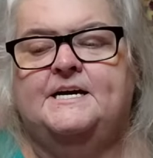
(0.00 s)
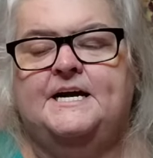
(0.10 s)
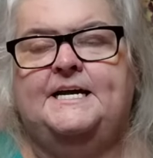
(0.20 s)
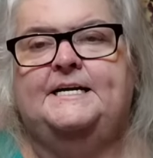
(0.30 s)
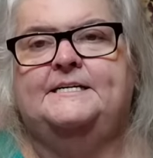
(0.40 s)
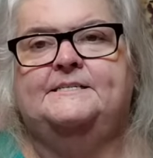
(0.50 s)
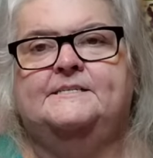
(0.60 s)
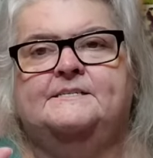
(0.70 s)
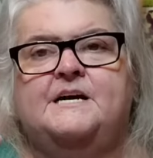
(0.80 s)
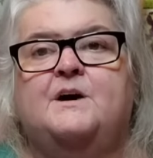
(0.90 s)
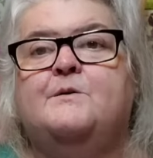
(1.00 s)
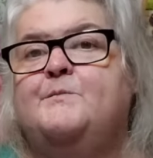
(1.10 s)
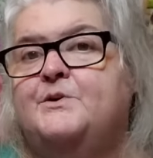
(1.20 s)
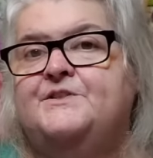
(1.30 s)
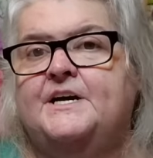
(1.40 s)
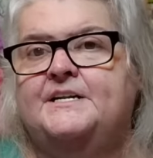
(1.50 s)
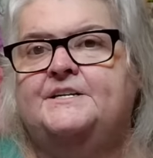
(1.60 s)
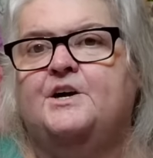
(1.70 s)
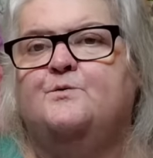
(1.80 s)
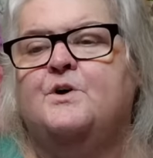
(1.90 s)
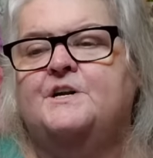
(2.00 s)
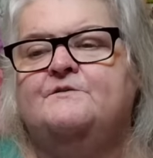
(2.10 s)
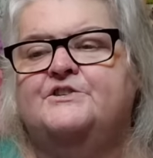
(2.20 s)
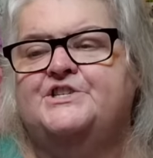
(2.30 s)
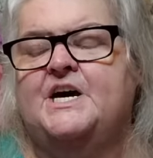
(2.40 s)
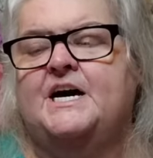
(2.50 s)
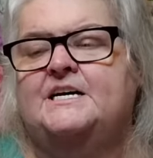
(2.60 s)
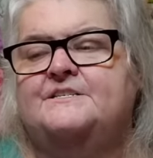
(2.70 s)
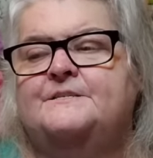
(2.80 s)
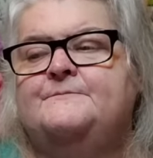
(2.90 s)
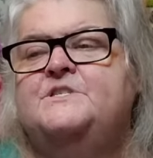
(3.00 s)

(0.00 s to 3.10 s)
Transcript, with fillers: and I would put that in there, whatever size.